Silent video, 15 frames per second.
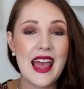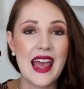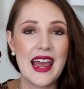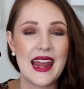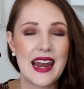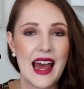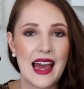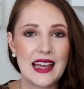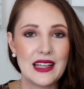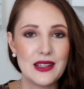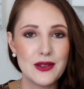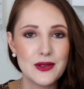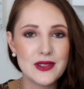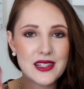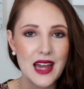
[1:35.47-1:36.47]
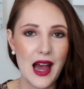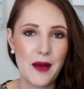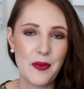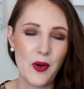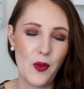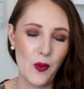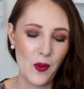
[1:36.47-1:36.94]
and I used
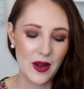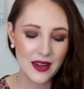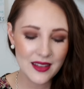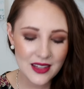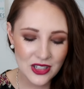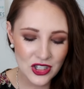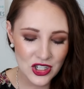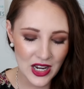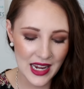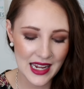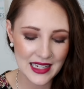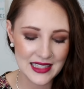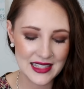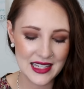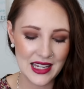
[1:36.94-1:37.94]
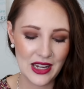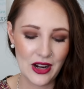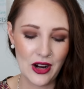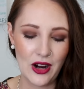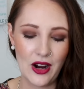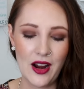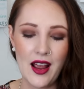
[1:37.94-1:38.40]
up one of the shades
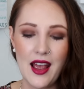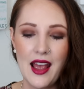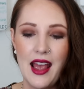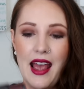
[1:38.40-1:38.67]
here